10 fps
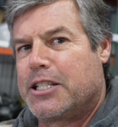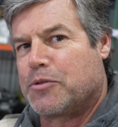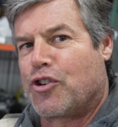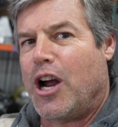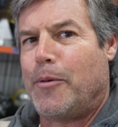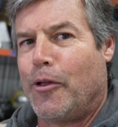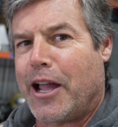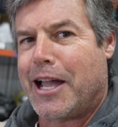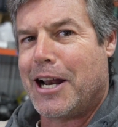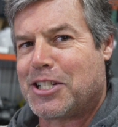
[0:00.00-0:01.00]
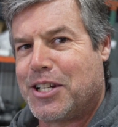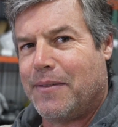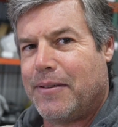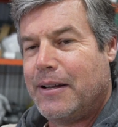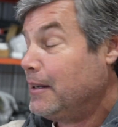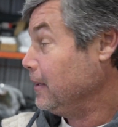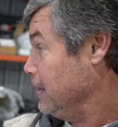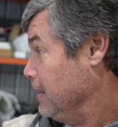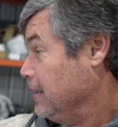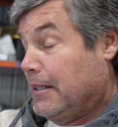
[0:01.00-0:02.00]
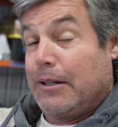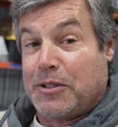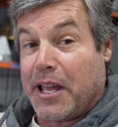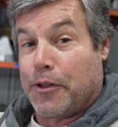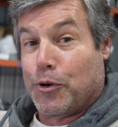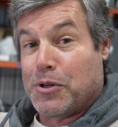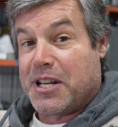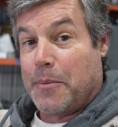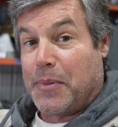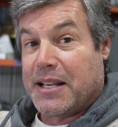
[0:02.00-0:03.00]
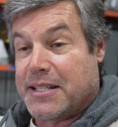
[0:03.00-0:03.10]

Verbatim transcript: subscribe, all that kind of stuff. Take you through step by